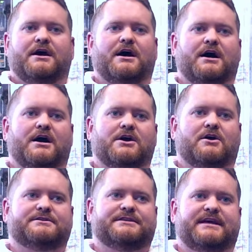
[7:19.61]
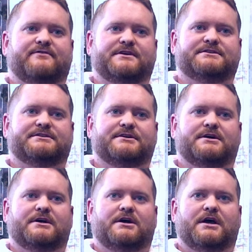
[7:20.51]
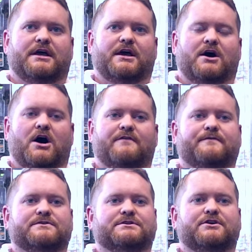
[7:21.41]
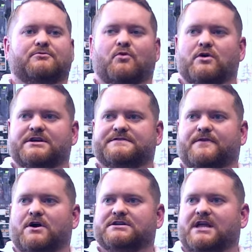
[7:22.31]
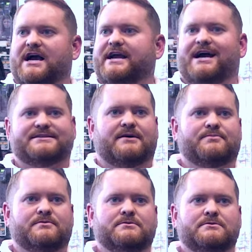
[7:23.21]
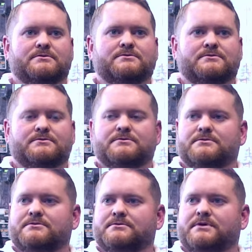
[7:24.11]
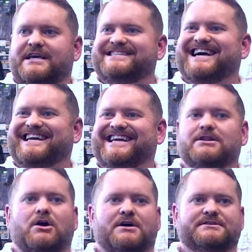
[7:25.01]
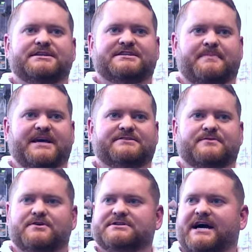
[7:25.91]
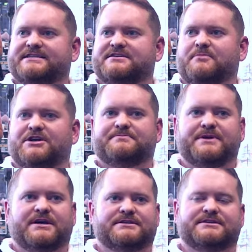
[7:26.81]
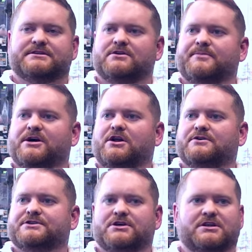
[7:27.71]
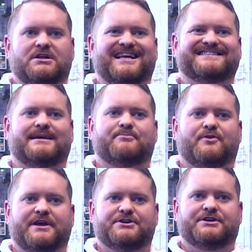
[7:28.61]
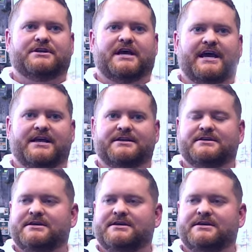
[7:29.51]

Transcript: uh, Carlton Davis offers a little more as far as locking guys up. Mm-hmm. Yeah, he's not getting lost in space with those guys as much because he's a little bit closer, a little less separation, and